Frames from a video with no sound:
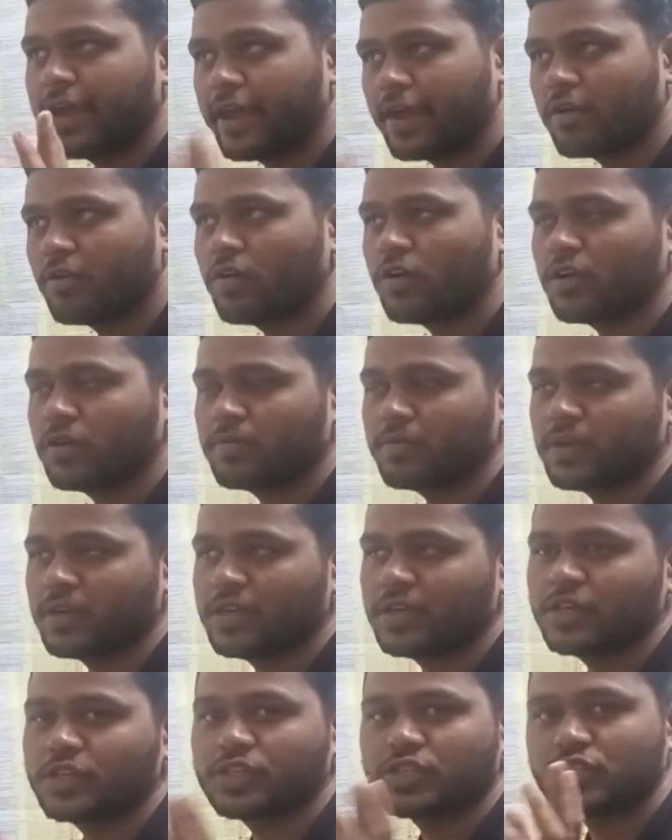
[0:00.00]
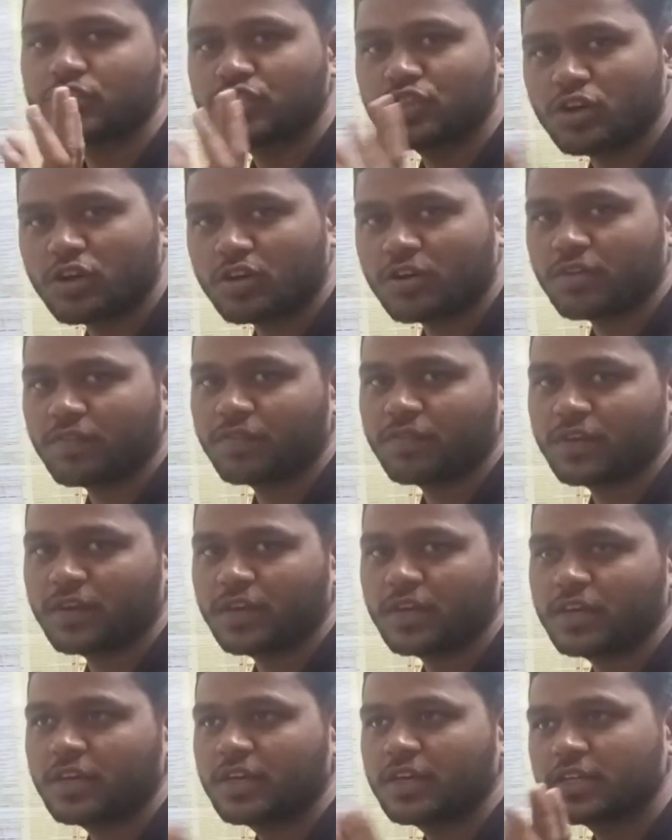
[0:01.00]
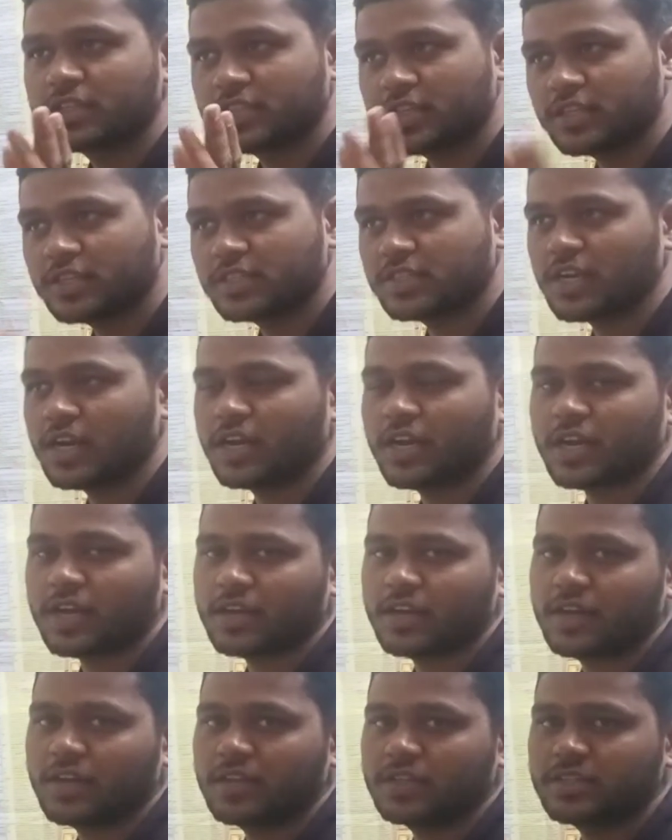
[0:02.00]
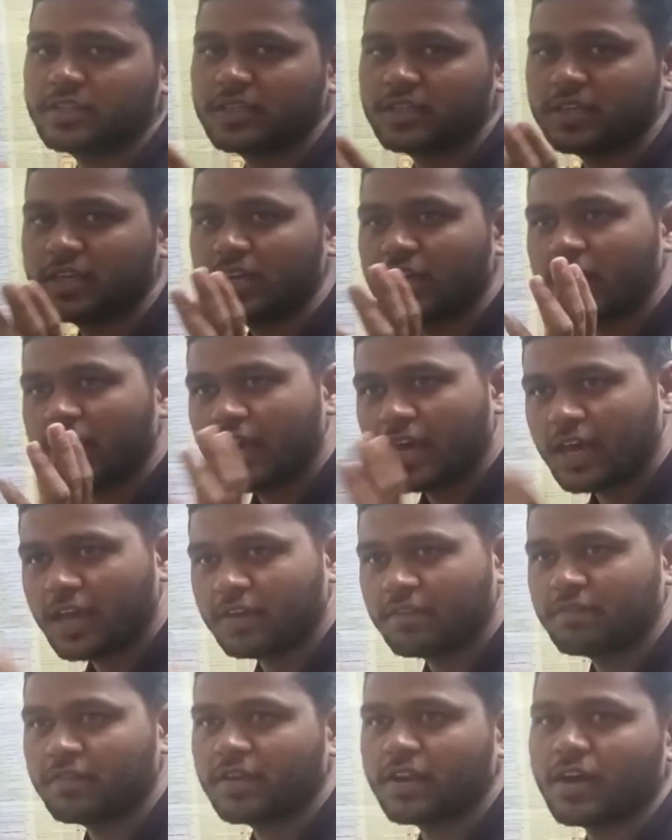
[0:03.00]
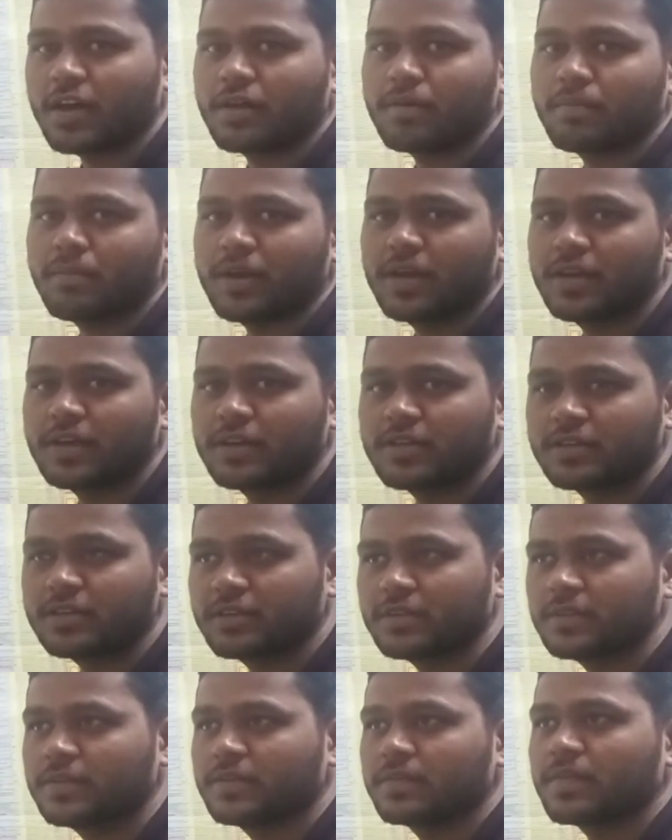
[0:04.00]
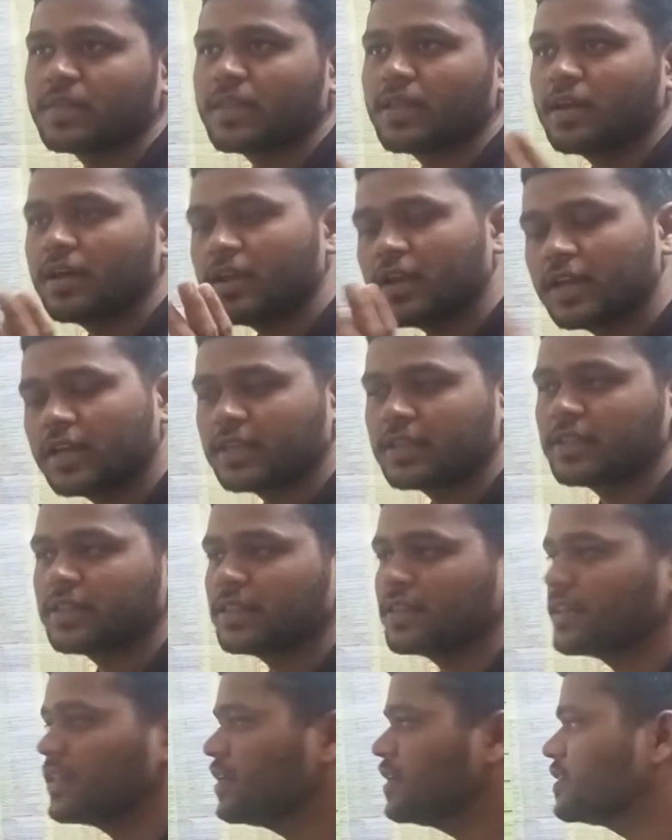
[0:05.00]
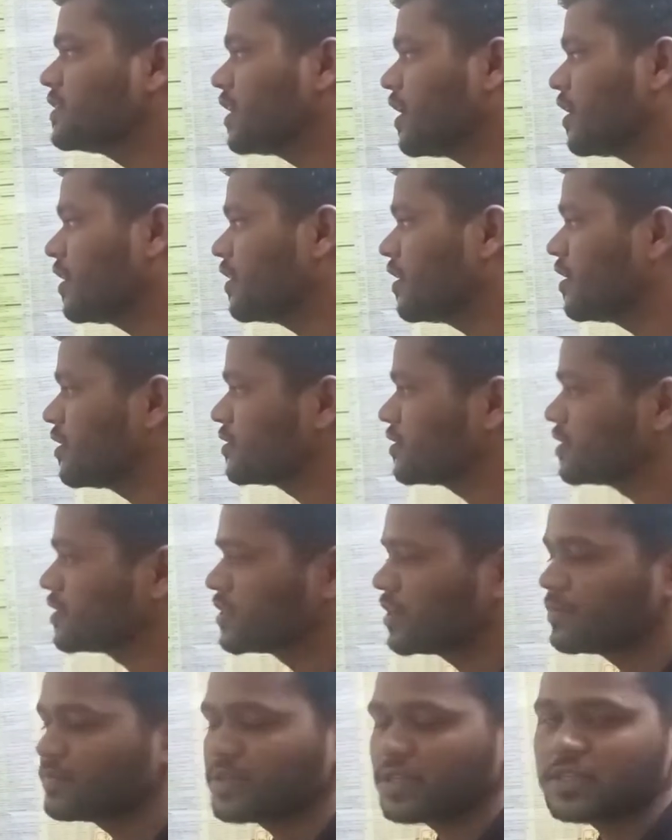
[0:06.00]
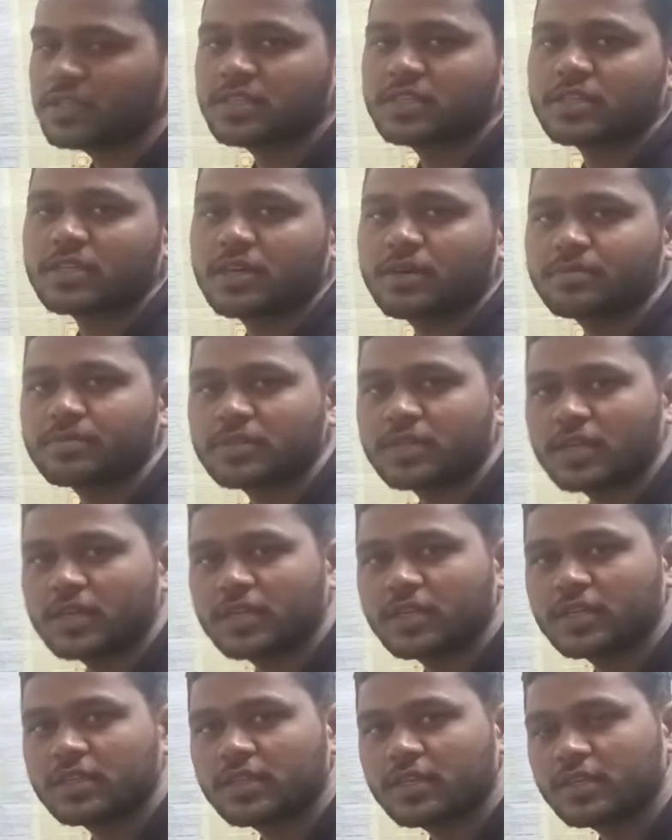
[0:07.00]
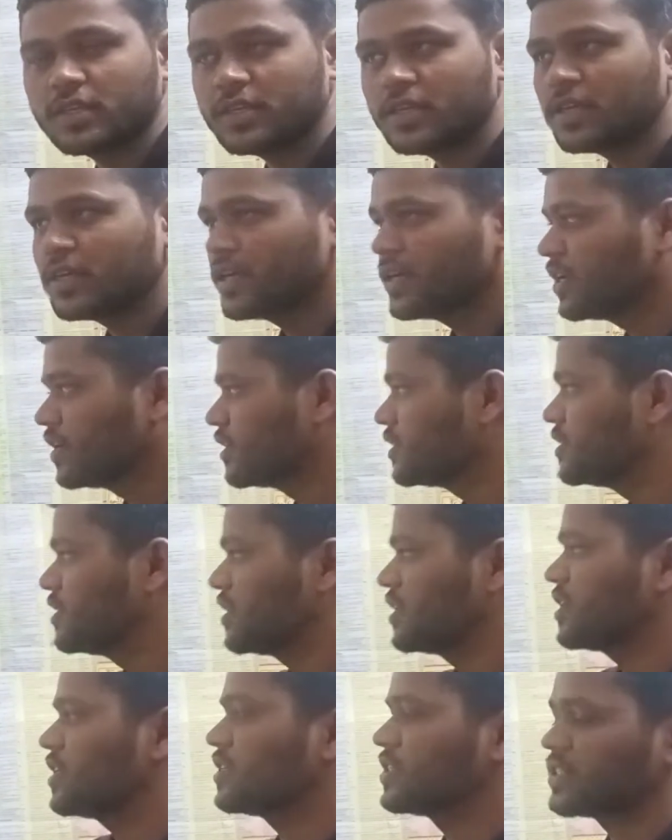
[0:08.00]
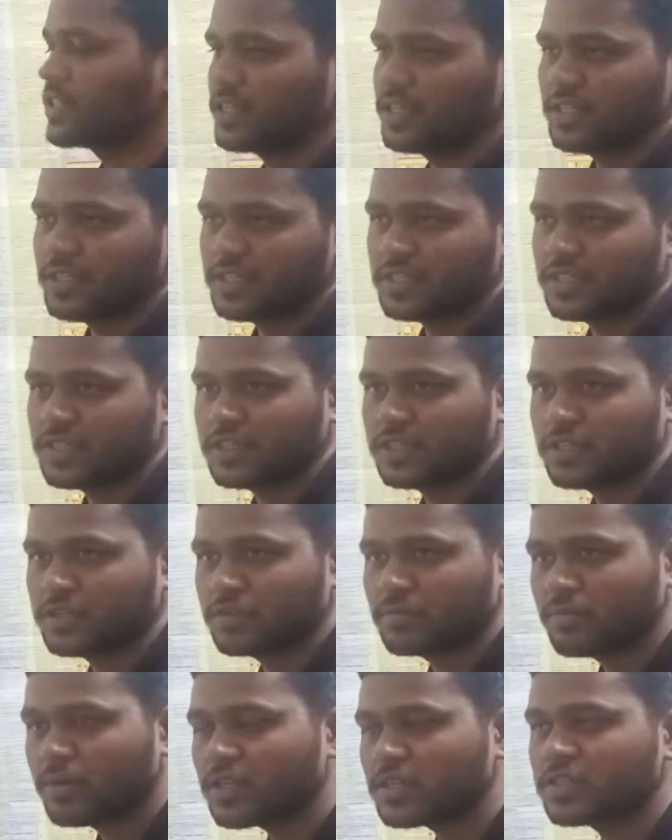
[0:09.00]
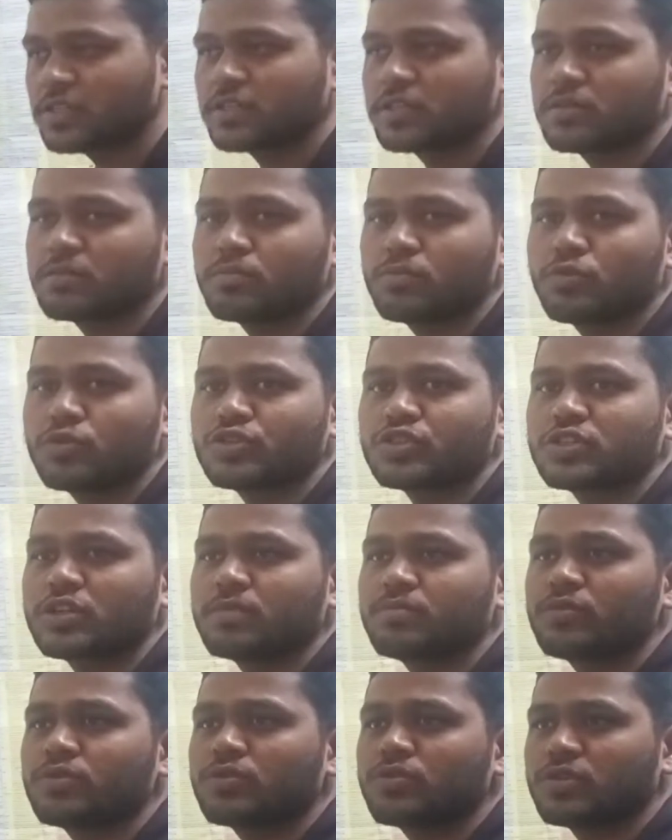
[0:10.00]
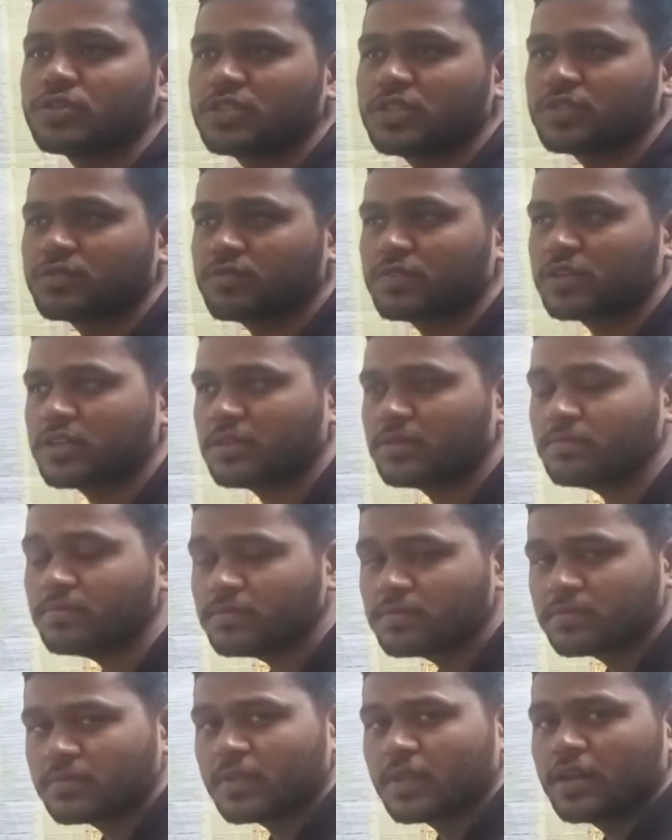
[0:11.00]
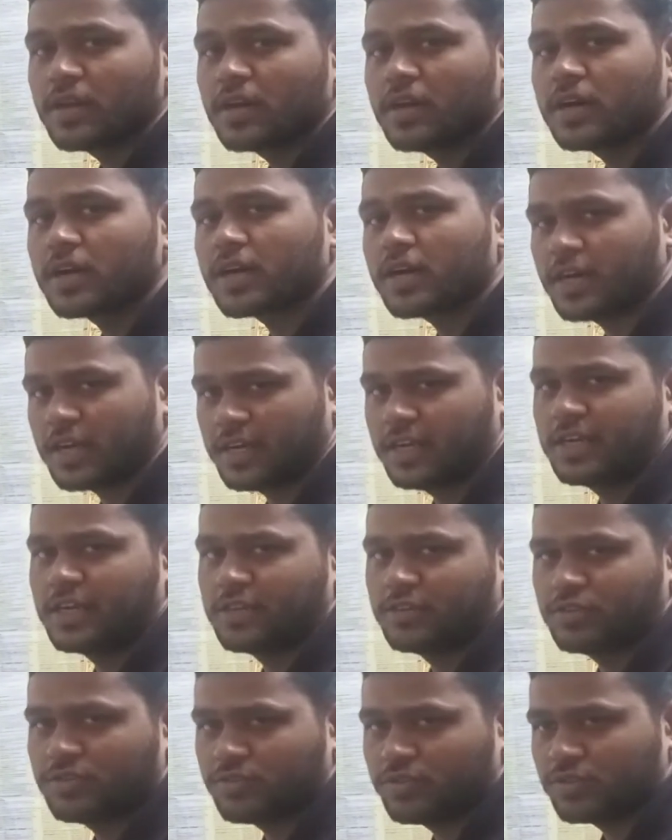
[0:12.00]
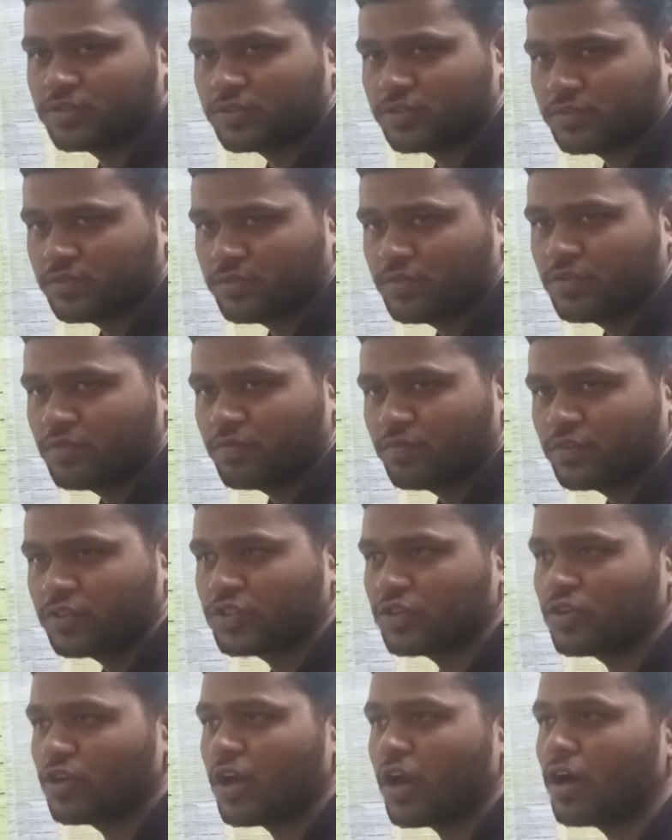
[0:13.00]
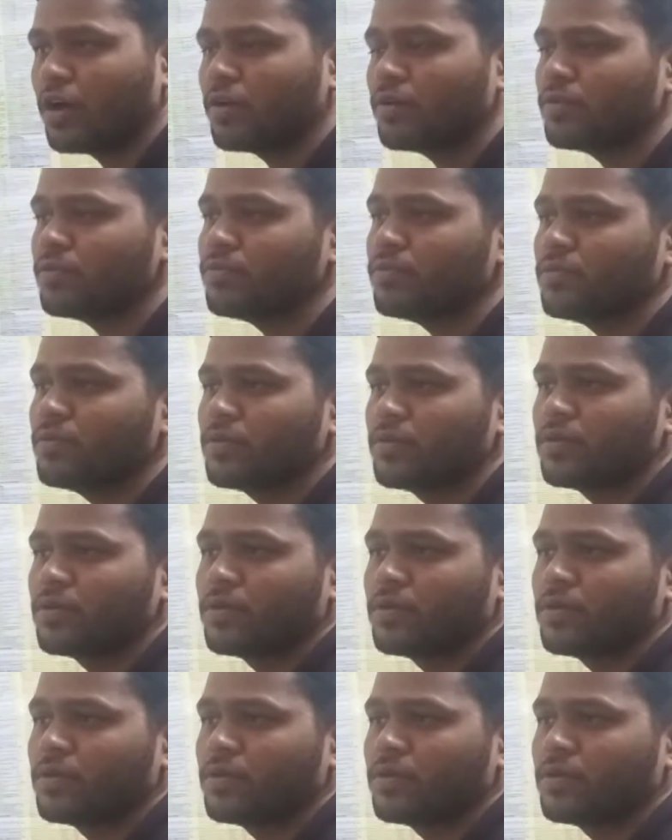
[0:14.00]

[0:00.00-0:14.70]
economy, geography, science and technology, environment. Like these all are the subjects comes under the general studies. First, most of the questions will come current issues. We should have to